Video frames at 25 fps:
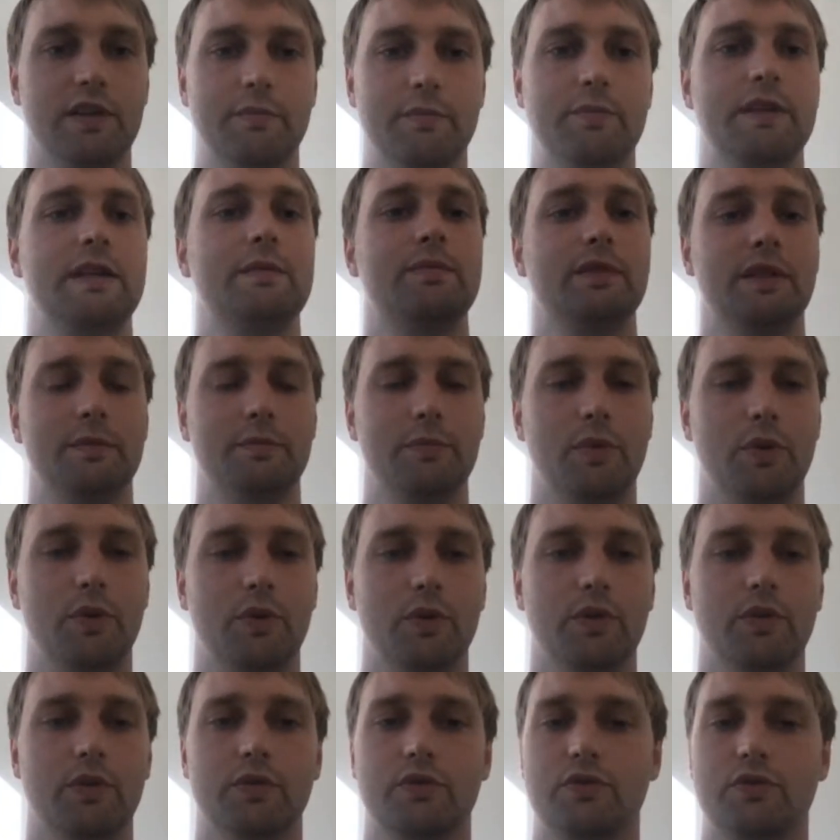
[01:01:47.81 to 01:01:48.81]
and
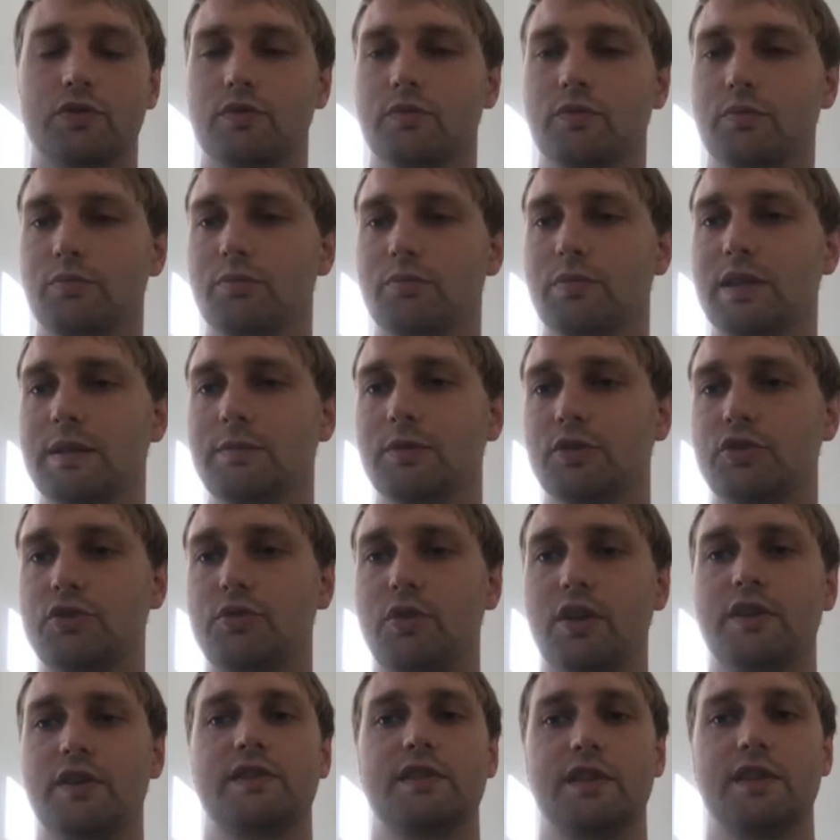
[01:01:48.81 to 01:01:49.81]
people
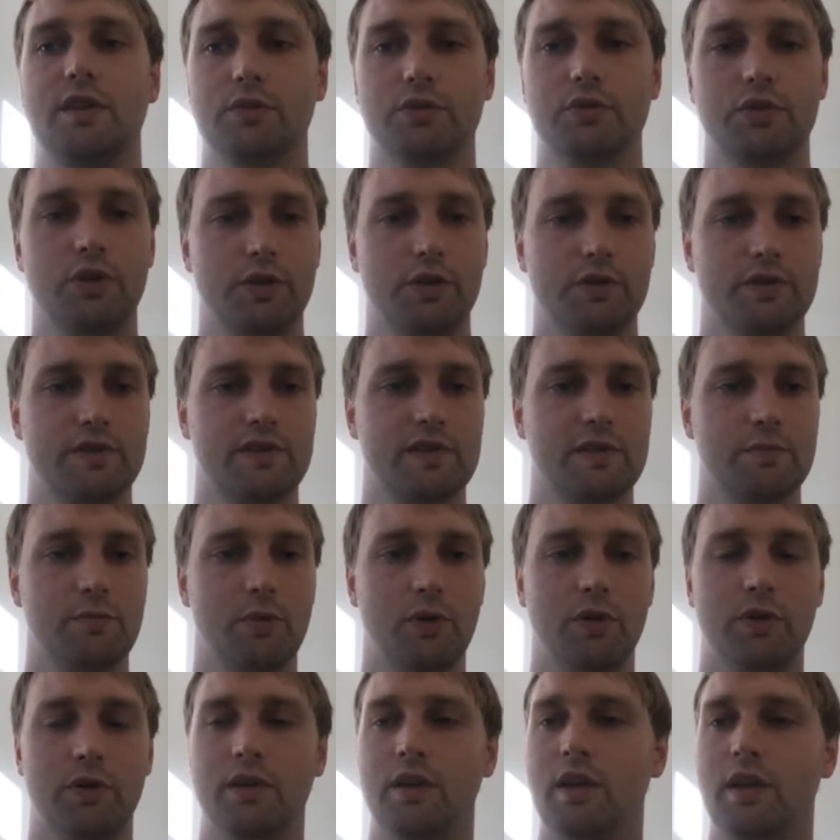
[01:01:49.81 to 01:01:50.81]
trust their own currencies
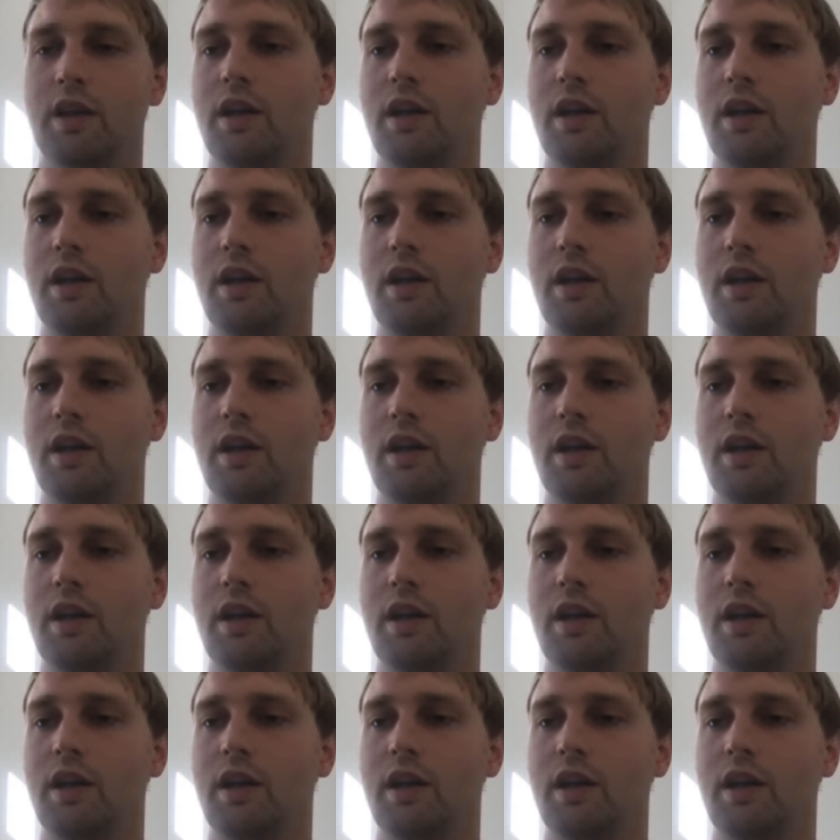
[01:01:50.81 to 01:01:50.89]
more.